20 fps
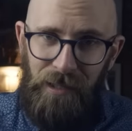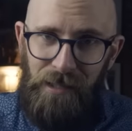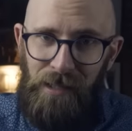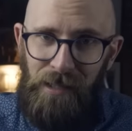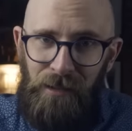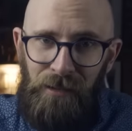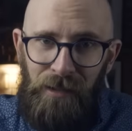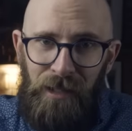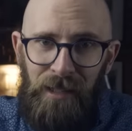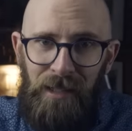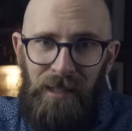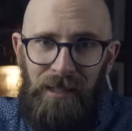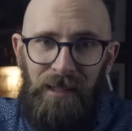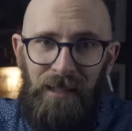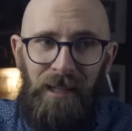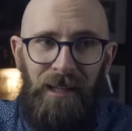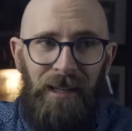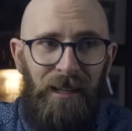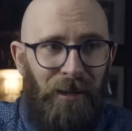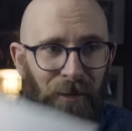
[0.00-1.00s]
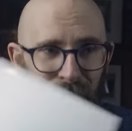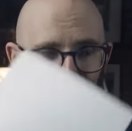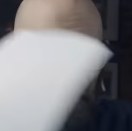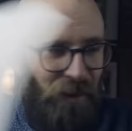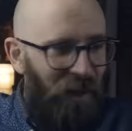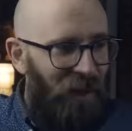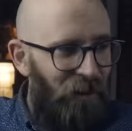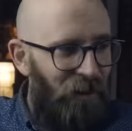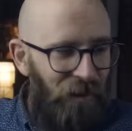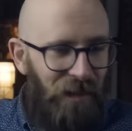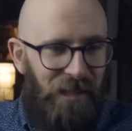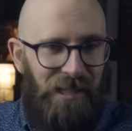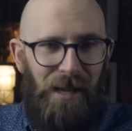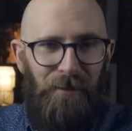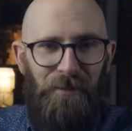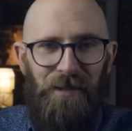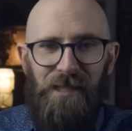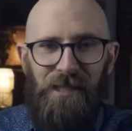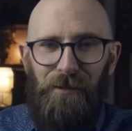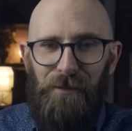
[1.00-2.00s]
to bring all this
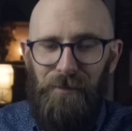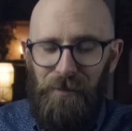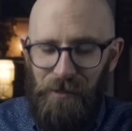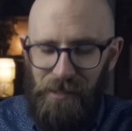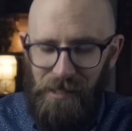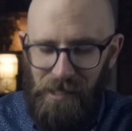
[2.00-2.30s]
episode full